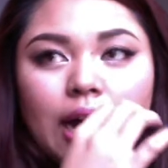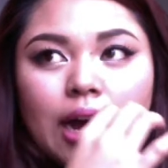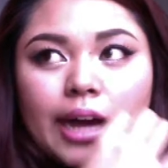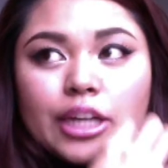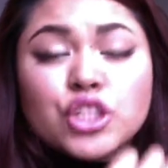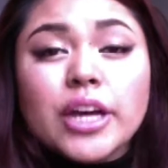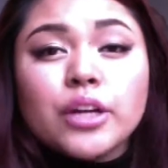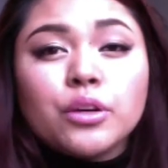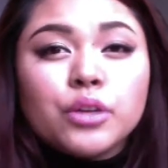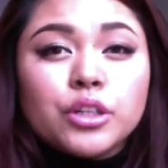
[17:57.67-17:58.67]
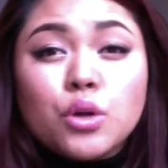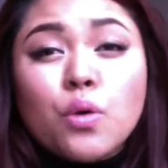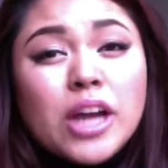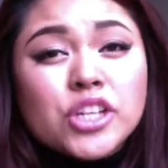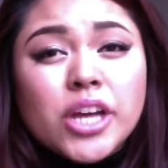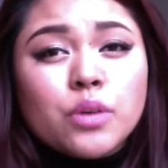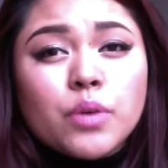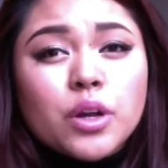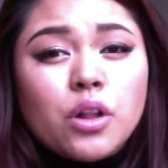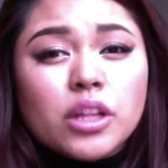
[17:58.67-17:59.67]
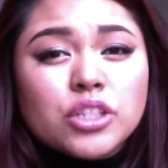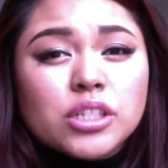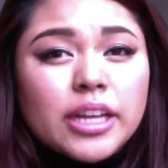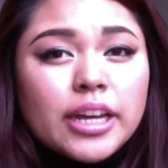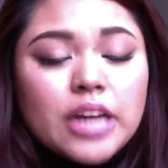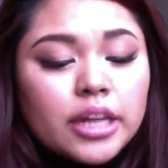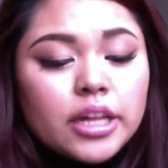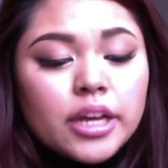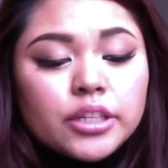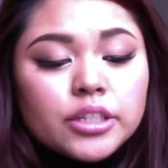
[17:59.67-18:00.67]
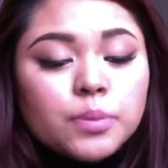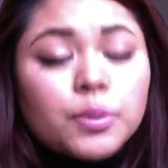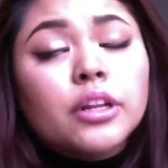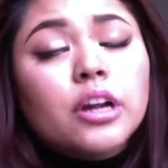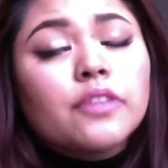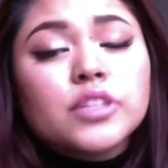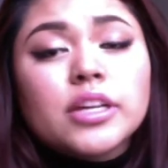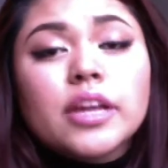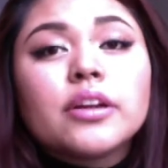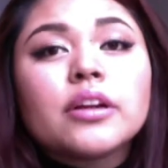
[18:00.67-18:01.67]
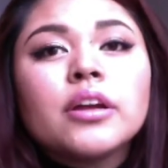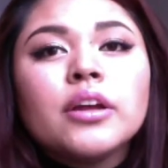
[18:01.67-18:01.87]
eyeshadow or no eyeshadow at all, and just like an eyeliner to pull it off together,